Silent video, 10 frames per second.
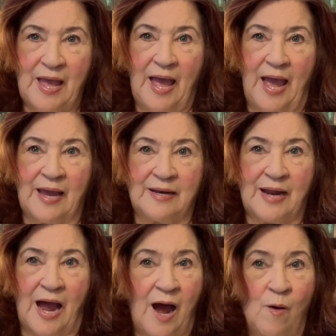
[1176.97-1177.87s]
And
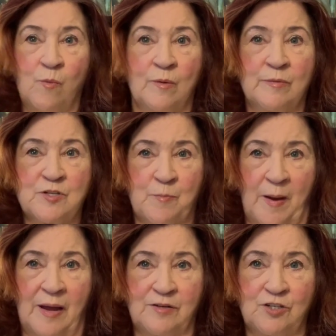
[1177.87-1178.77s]
how we're
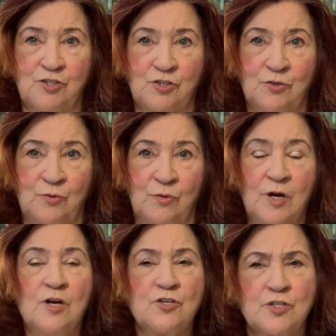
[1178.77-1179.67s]
responded to
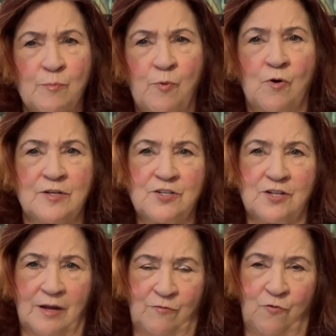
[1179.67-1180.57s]
supports
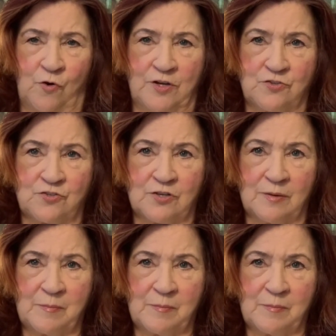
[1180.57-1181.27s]
that voice.